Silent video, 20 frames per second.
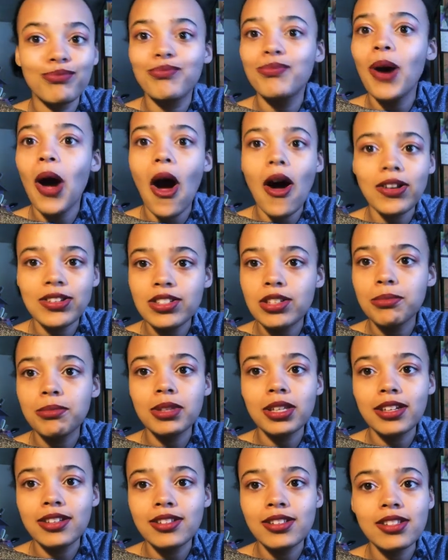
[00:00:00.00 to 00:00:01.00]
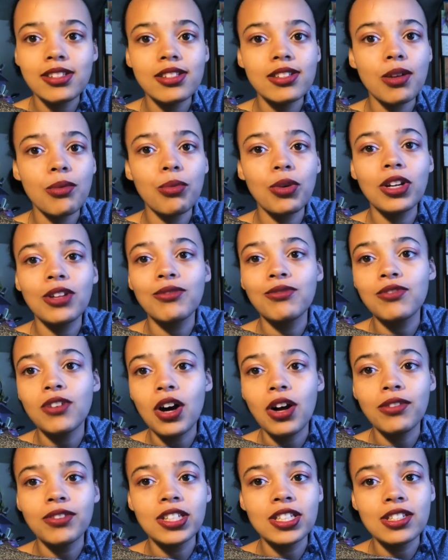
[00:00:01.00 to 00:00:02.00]
possibly someone
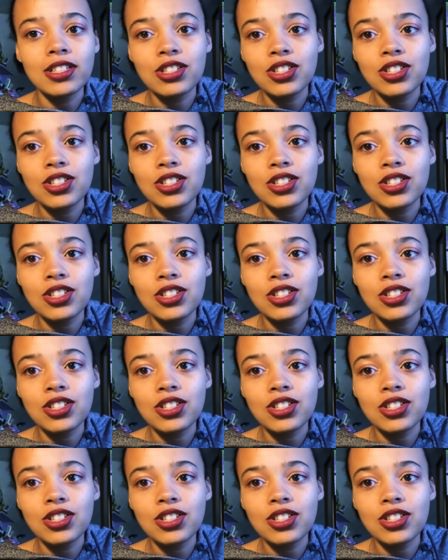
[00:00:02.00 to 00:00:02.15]
involved is